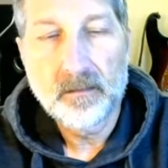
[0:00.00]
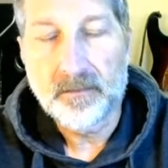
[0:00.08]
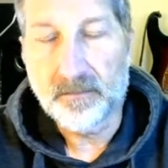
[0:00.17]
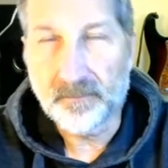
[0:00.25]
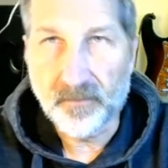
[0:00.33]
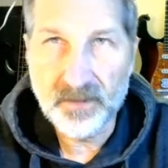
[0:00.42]

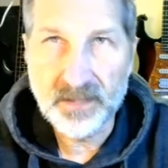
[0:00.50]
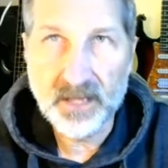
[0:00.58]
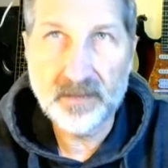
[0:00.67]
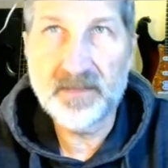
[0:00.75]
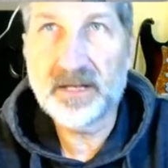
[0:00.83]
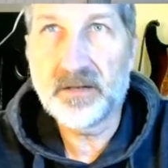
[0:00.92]
The first
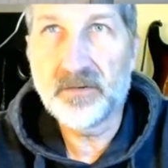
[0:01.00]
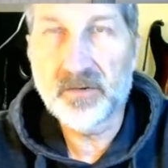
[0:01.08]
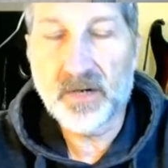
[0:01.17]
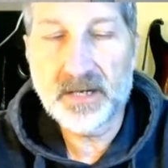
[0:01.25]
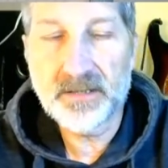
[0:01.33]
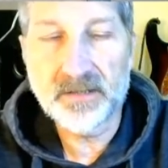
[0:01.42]
time that you
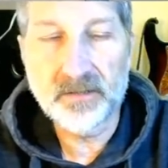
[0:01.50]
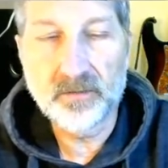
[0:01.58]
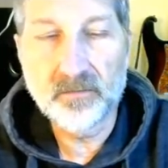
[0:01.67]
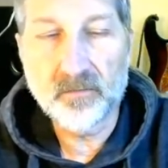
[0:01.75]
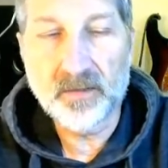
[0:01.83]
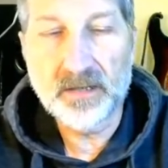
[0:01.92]
try
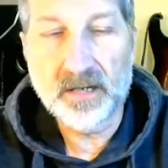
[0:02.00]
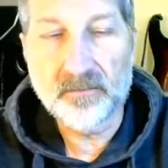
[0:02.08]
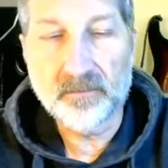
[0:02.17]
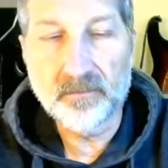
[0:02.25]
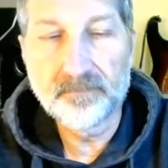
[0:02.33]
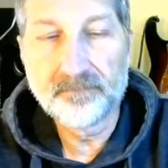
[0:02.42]
to
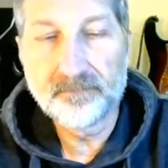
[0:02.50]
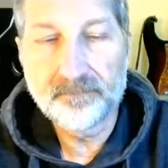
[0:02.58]
recover,